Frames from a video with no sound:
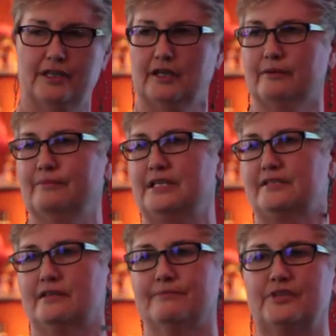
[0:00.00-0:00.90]
It can be
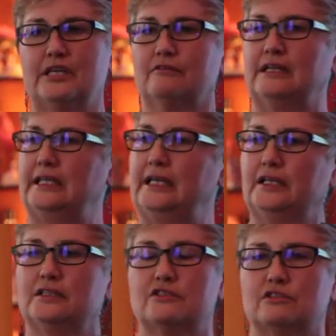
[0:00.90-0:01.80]
something
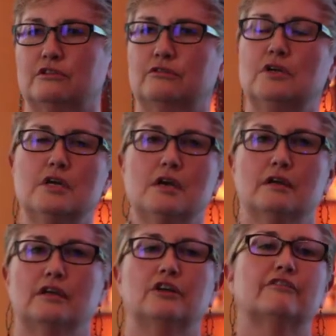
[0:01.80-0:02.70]
related to
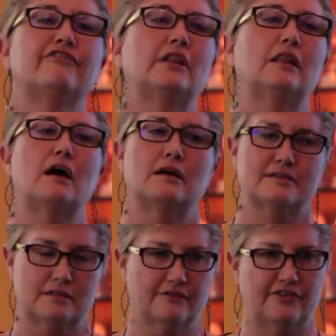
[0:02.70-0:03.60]
your
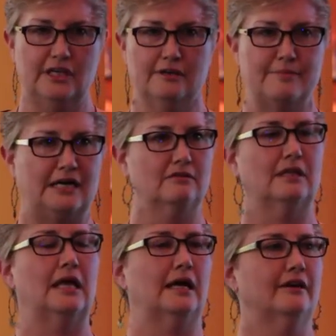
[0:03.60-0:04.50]
philosophy
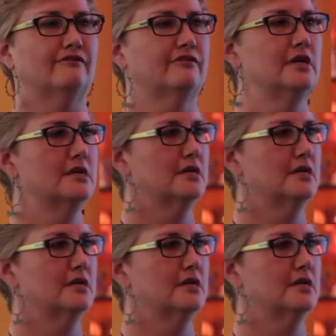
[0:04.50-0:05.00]
about life.